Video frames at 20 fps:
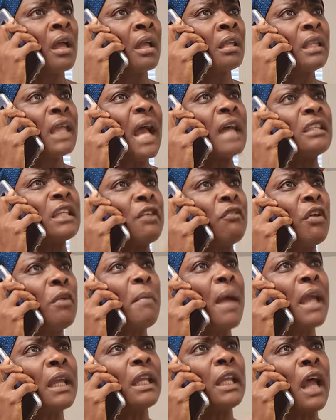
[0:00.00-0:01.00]
That's even
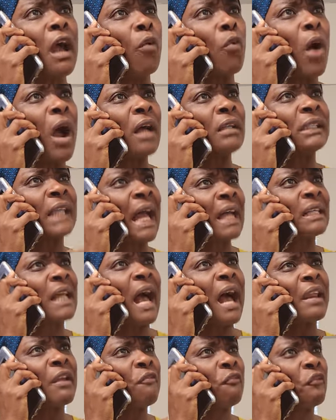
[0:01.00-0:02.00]
making it worse. That's
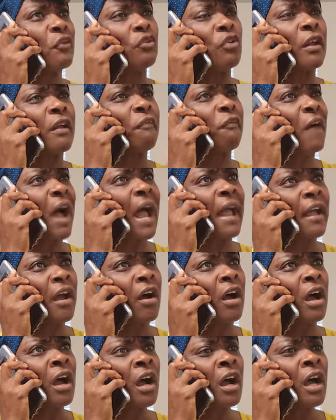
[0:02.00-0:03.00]
adding fuel to the
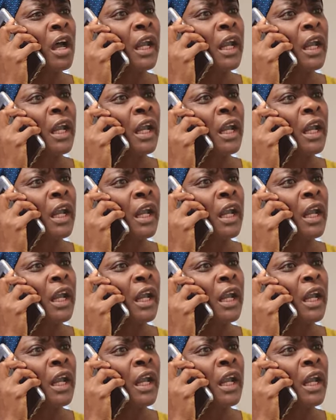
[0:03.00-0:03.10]
fire.